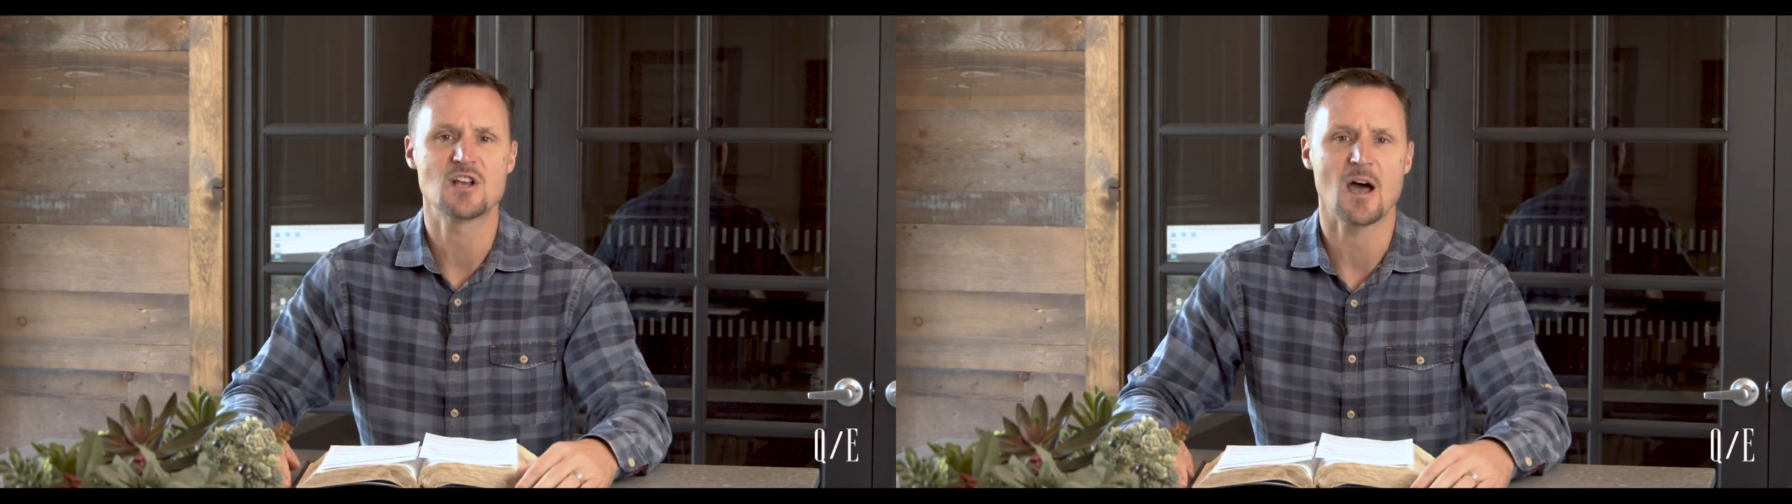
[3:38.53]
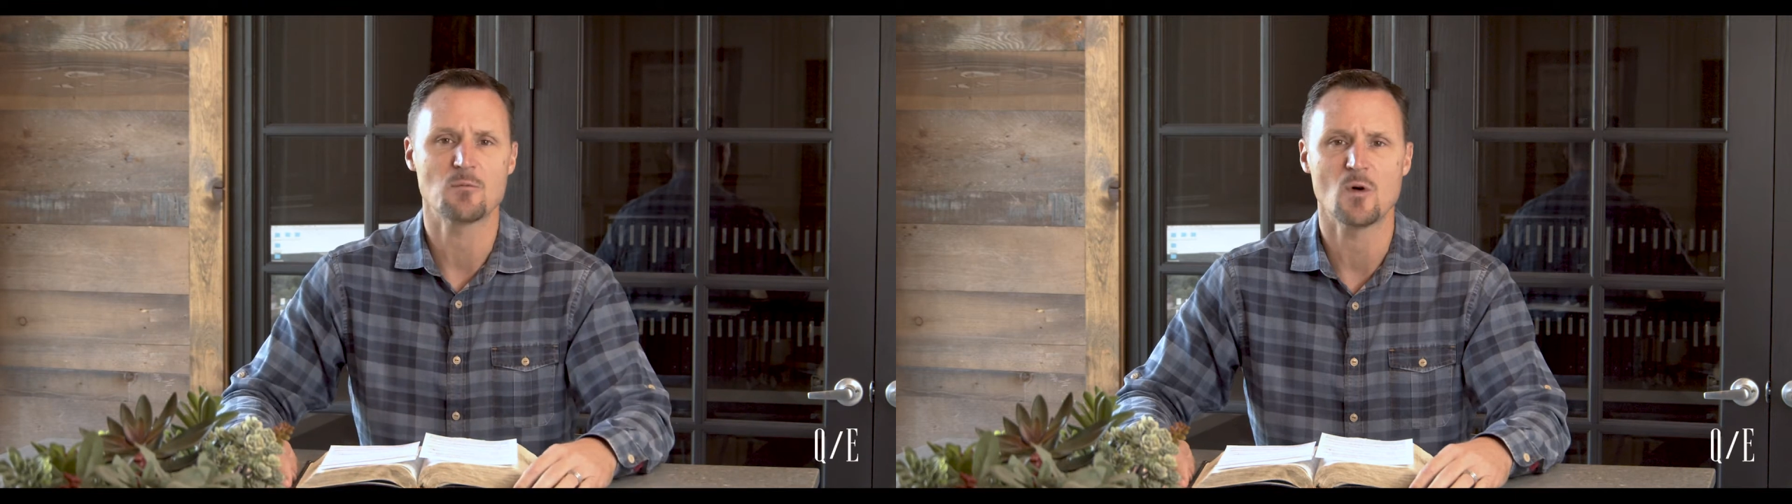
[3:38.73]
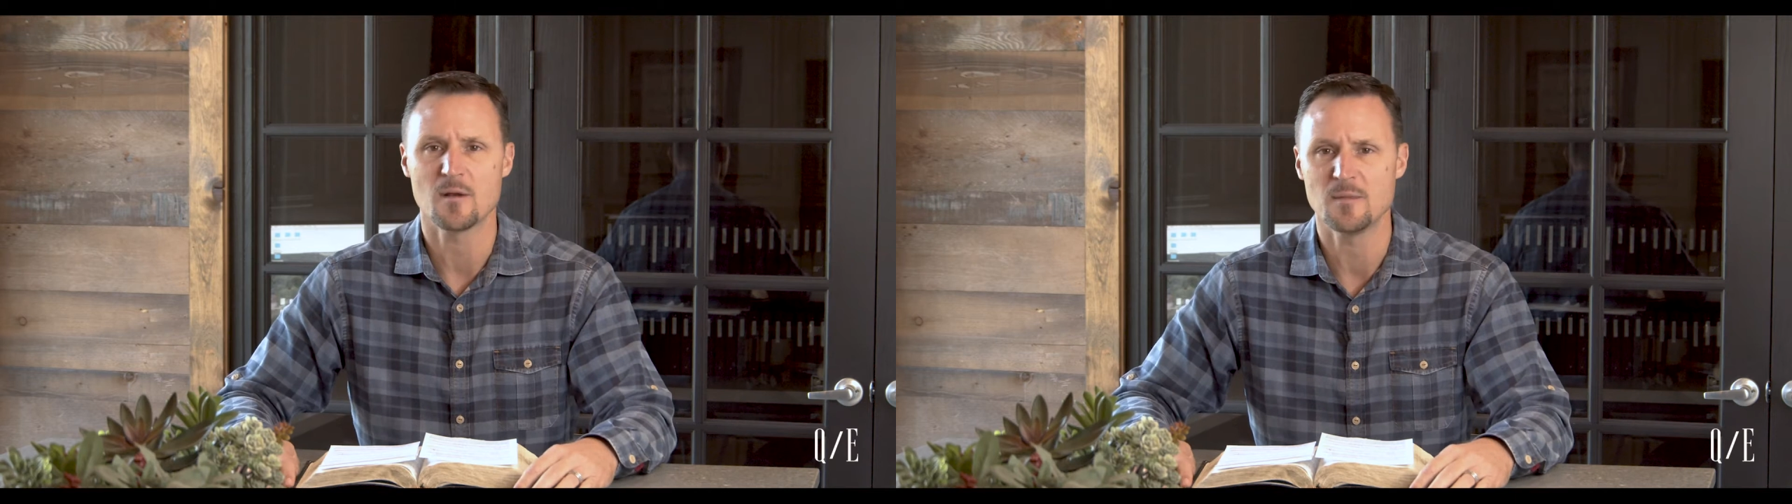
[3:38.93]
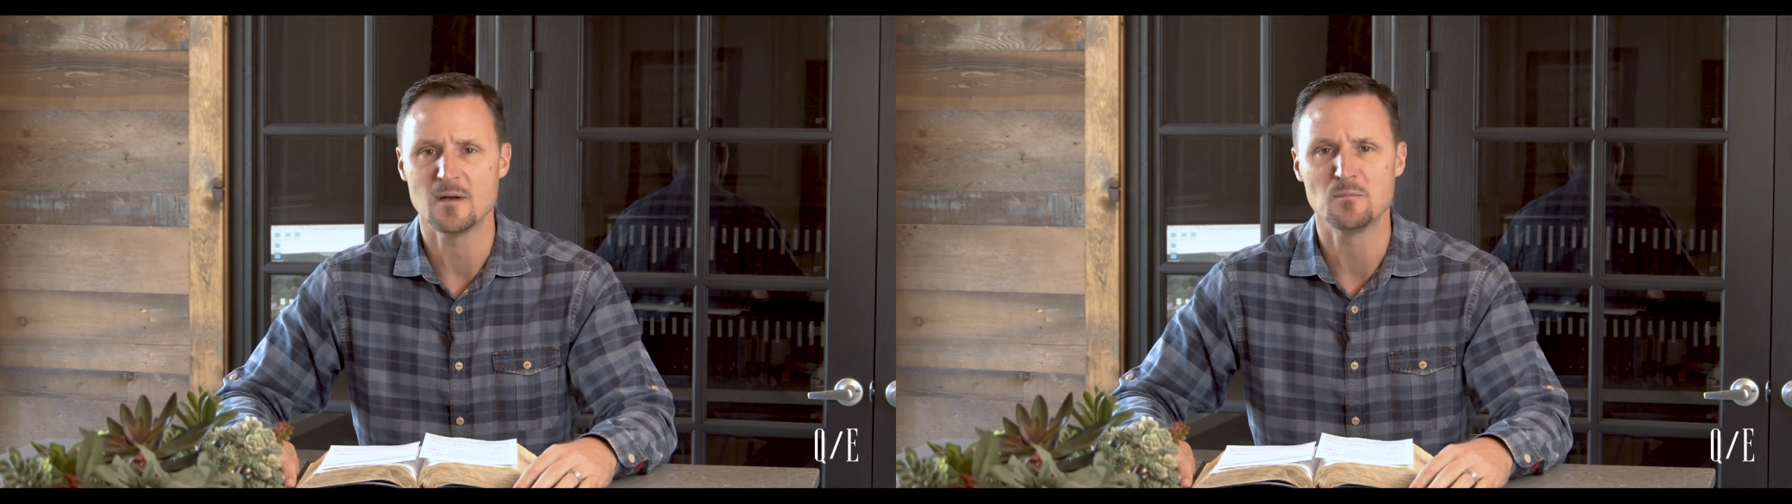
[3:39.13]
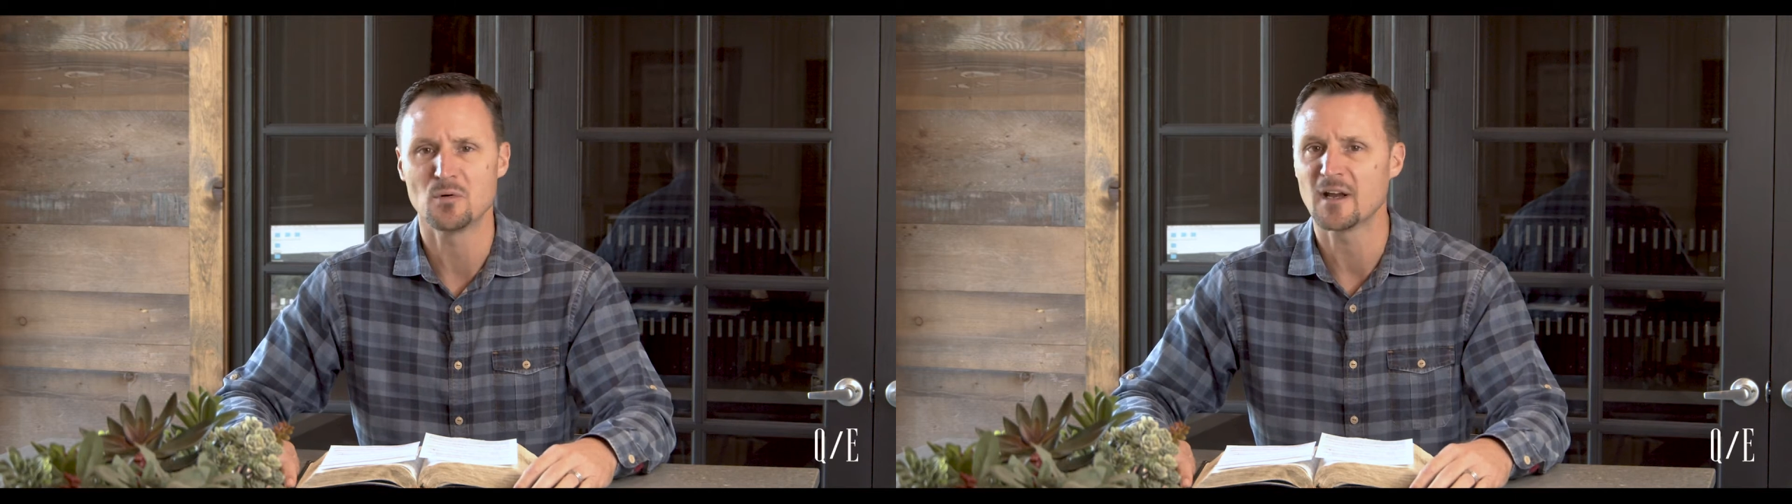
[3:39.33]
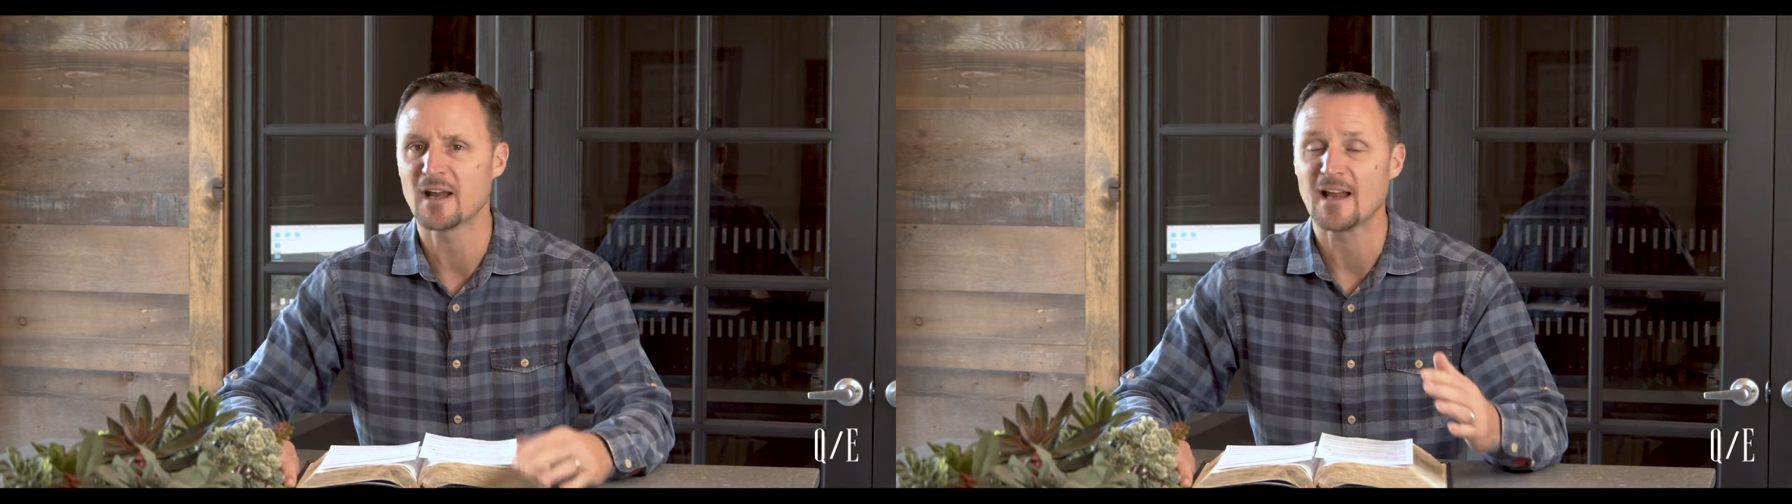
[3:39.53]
God wanted me to bring.